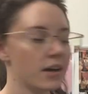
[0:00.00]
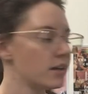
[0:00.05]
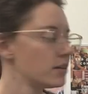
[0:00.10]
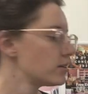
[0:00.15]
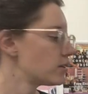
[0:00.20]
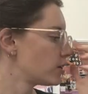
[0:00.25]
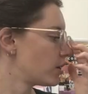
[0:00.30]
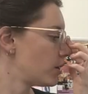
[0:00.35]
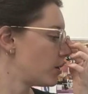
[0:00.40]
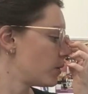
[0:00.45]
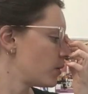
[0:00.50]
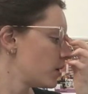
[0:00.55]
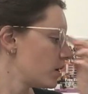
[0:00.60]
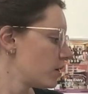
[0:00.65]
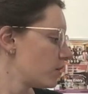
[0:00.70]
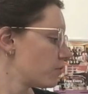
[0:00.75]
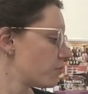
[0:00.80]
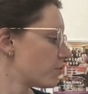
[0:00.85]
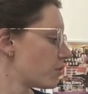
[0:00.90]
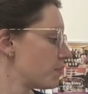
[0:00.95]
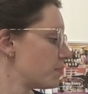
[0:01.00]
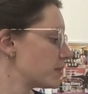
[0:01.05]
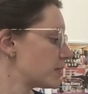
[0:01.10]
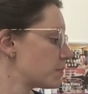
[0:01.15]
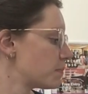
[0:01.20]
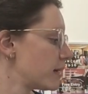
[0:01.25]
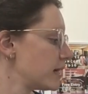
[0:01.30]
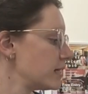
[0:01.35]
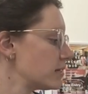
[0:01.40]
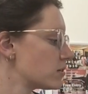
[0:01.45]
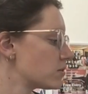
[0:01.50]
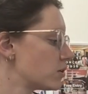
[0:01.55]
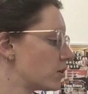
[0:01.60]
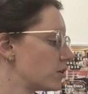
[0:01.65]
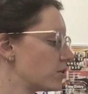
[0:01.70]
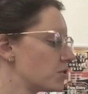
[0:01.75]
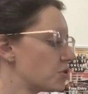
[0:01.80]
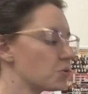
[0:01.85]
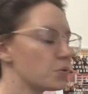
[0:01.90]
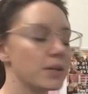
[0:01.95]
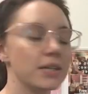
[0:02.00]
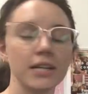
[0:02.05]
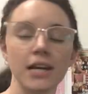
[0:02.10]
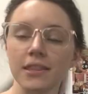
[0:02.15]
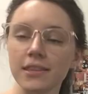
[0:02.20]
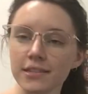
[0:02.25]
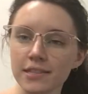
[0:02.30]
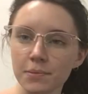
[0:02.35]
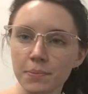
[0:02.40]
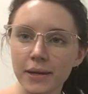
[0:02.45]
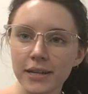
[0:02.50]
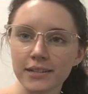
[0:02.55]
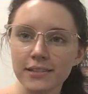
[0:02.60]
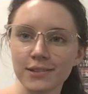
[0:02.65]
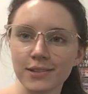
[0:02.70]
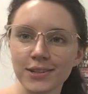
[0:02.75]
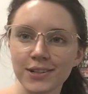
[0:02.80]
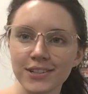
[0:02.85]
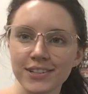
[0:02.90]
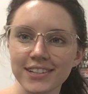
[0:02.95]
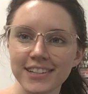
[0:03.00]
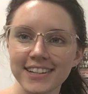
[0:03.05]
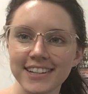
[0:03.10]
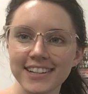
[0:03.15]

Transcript: So from a space note to another space note